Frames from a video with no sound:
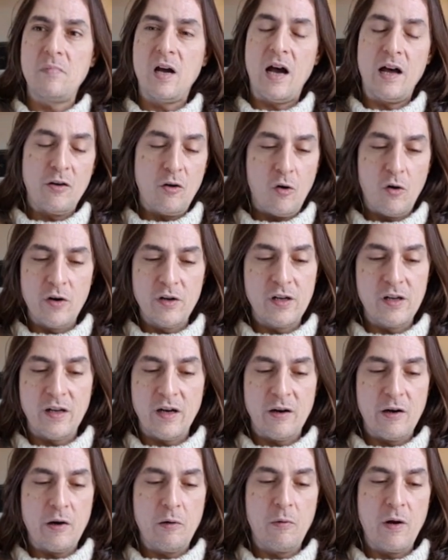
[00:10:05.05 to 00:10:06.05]

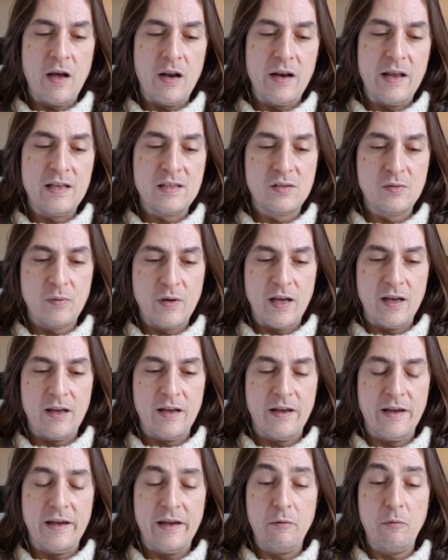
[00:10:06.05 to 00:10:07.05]
unordinary
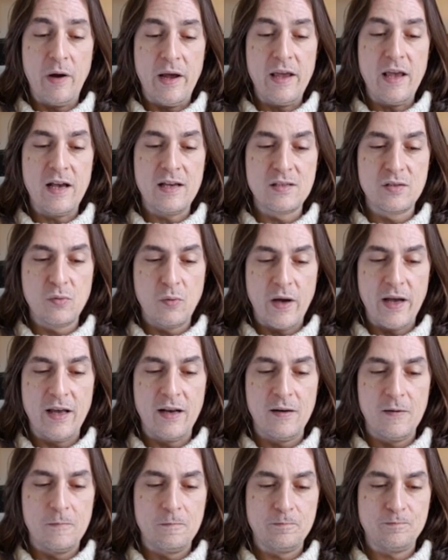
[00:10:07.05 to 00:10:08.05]
way as
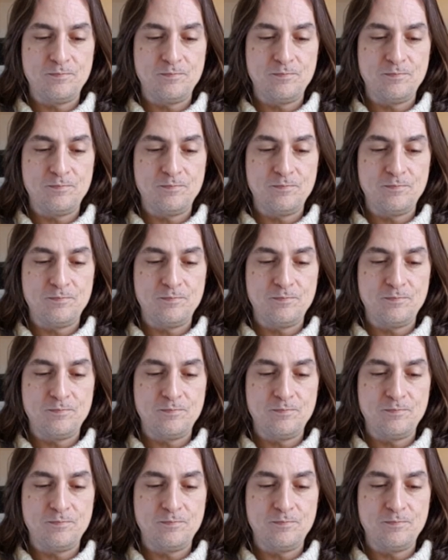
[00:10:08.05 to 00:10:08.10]
well.